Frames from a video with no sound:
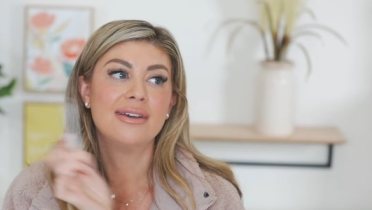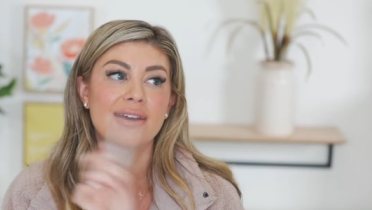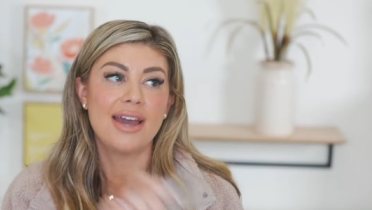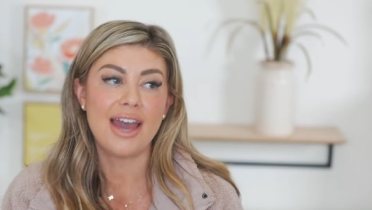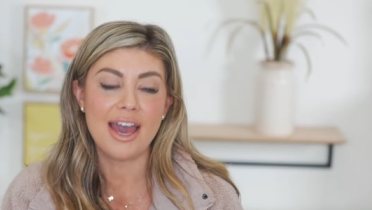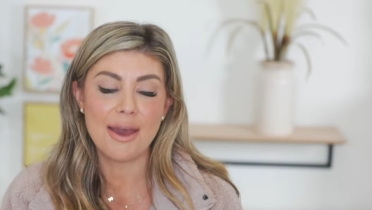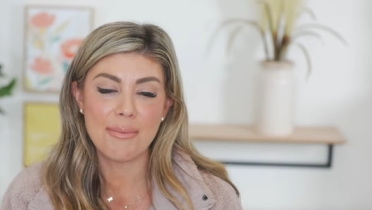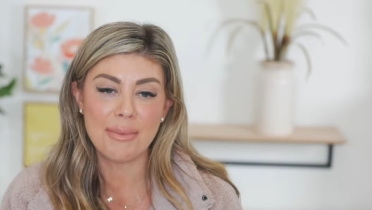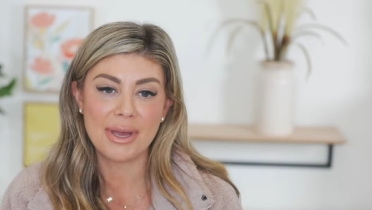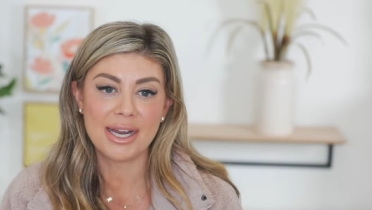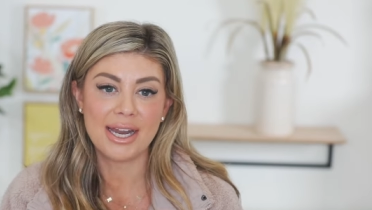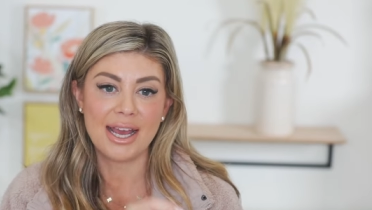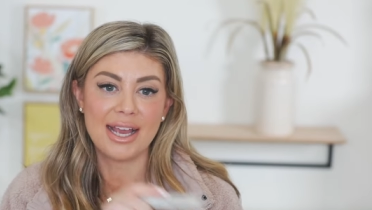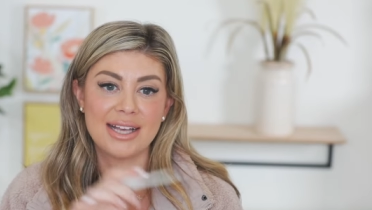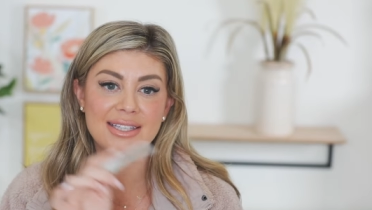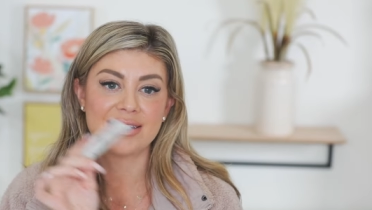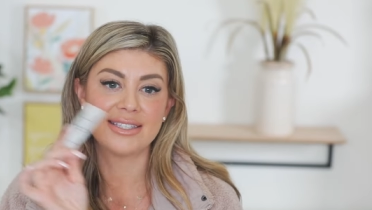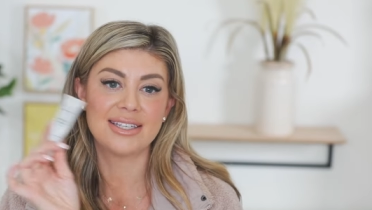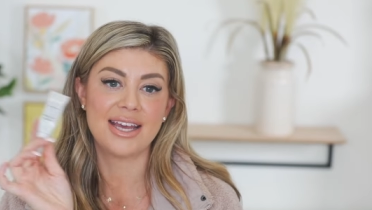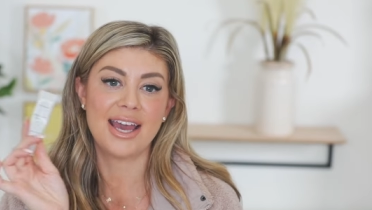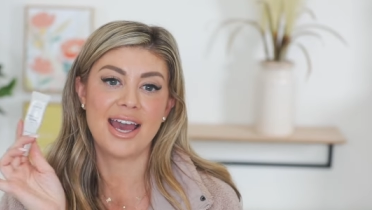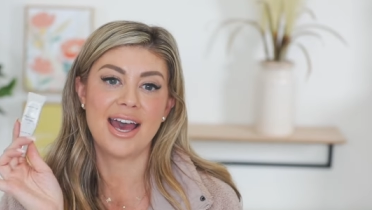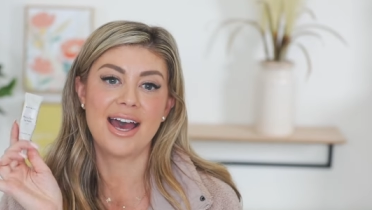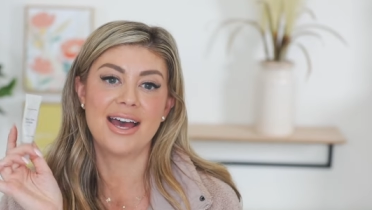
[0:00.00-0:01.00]
at my
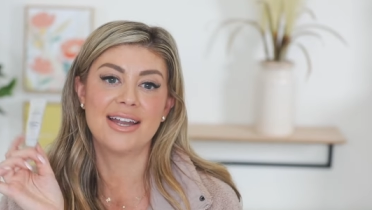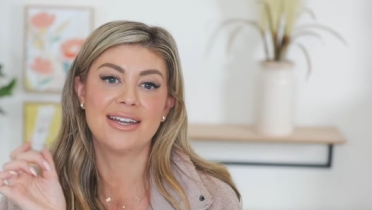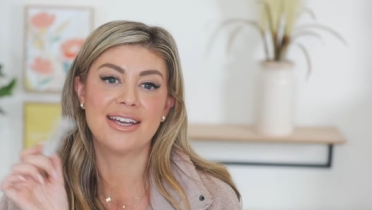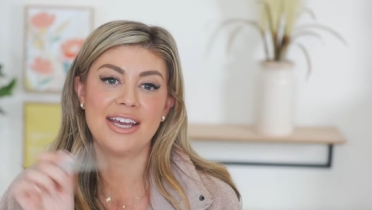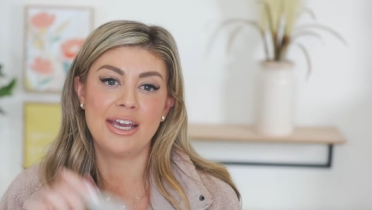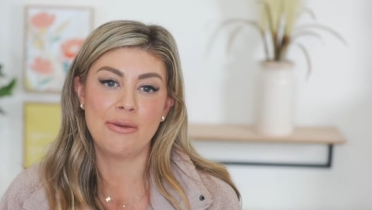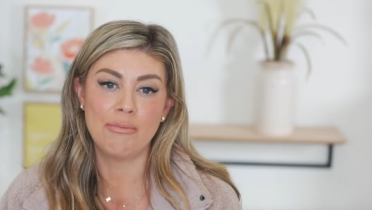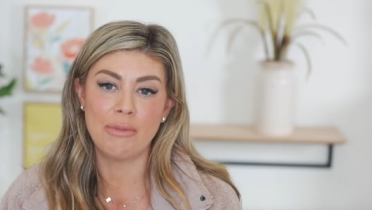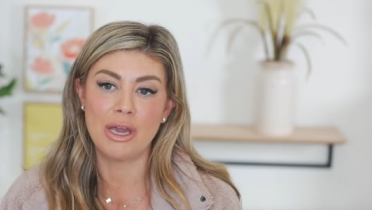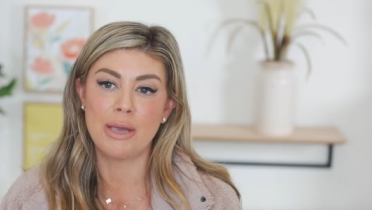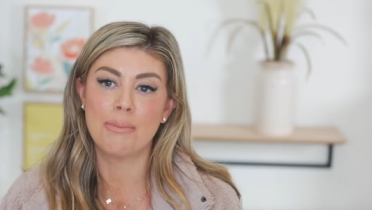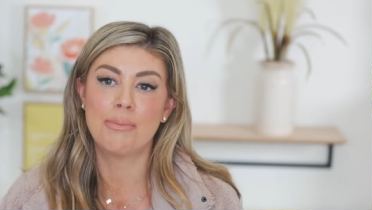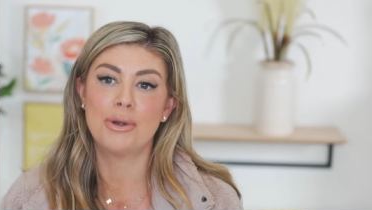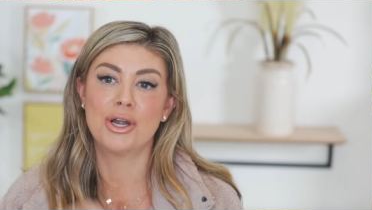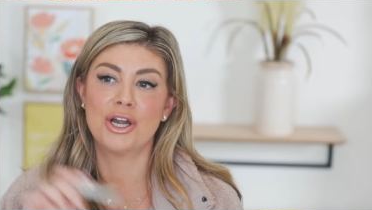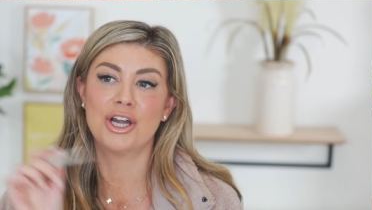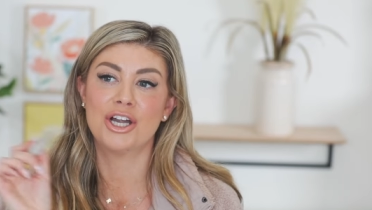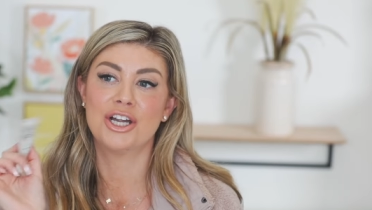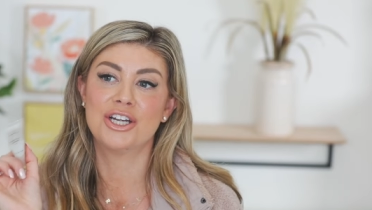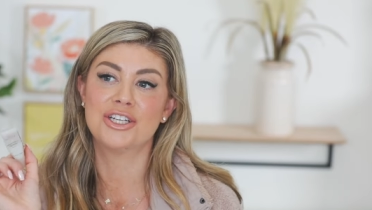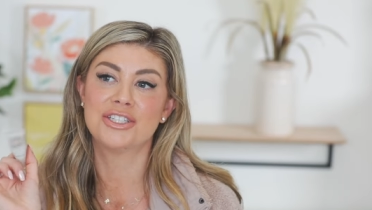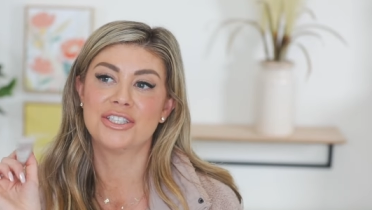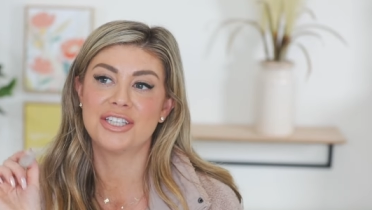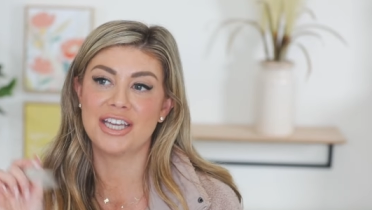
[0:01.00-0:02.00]
nightstand, in my
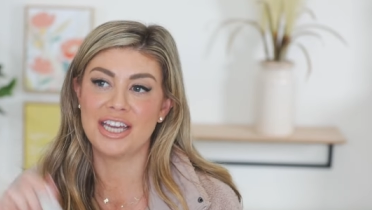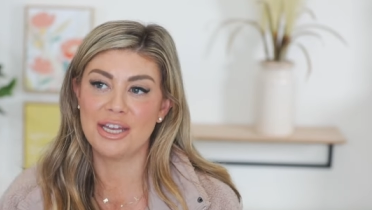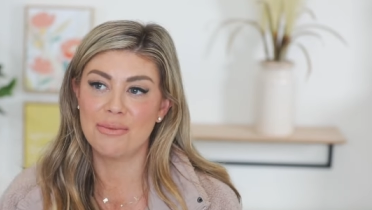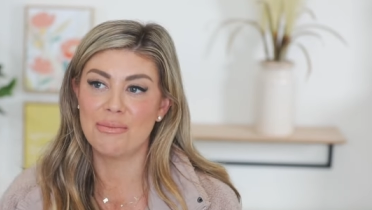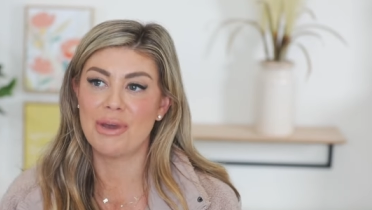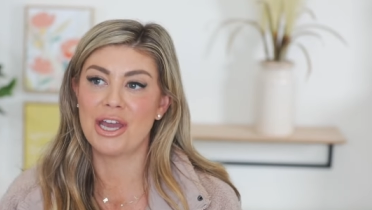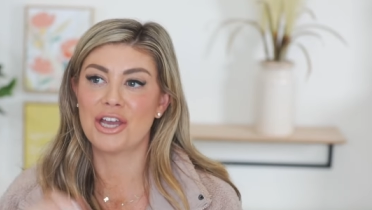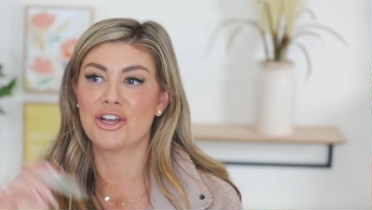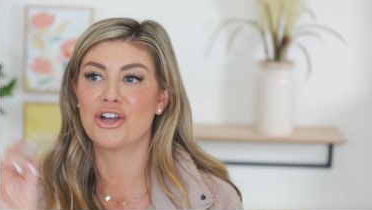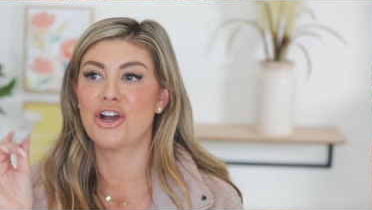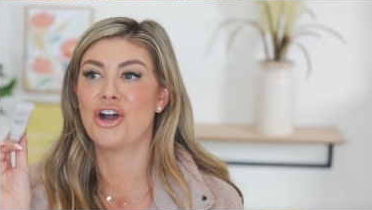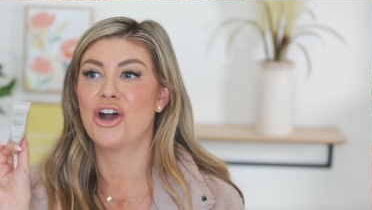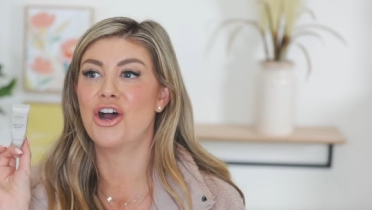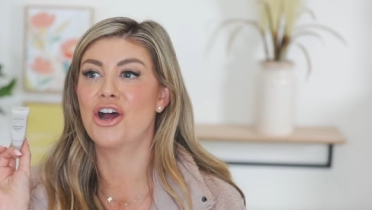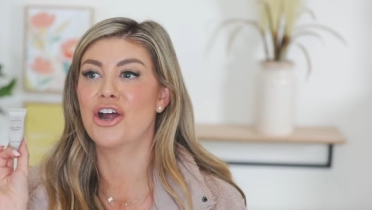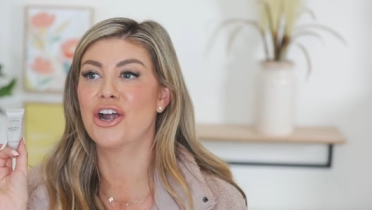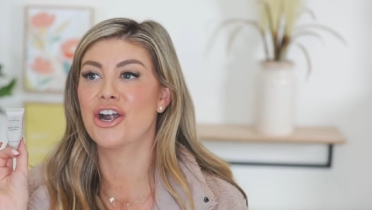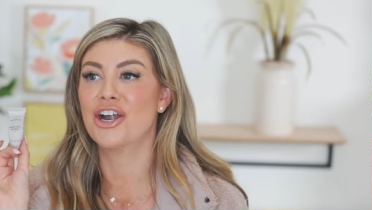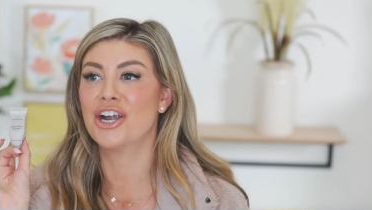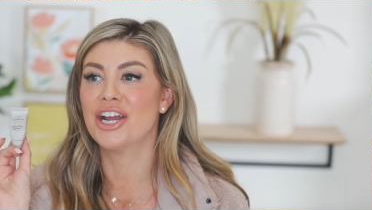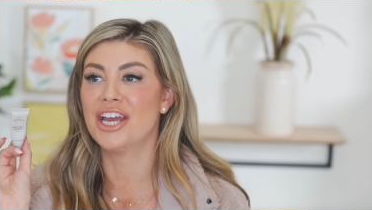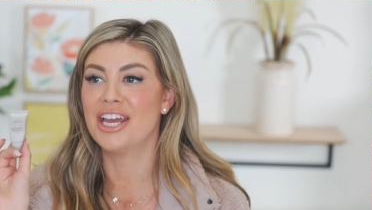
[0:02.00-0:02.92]
purse, in my car,